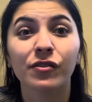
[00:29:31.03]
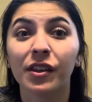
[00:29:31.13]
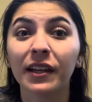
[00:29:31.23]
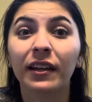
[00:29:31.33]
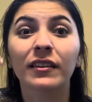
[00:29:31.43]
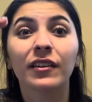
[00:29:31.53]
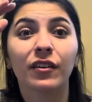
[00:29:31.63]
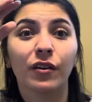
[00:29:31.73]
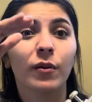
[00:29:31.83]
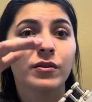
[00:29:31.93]
thinking that the
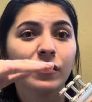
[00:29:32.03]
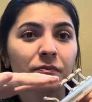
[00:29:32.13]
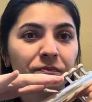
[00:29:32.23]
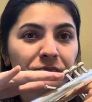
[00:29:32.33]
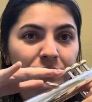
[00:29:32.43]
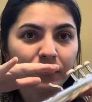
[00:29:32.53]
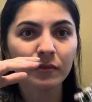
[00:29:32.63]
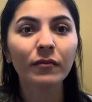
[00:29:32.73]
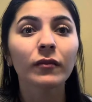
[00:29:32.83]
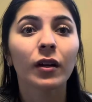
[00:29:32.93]
notes
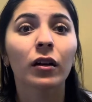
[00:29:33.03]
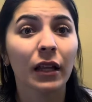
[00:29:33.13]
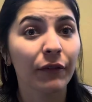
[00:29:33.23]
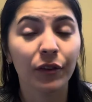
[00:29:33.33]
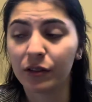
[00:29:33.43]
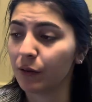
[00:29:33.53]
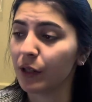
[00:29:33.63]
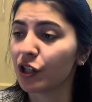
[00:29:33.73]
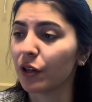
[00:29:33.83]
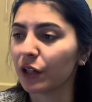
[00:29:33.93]
are leveled to
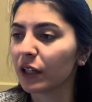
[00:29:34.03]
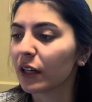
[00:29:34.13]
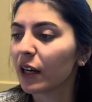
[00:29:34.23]
each other.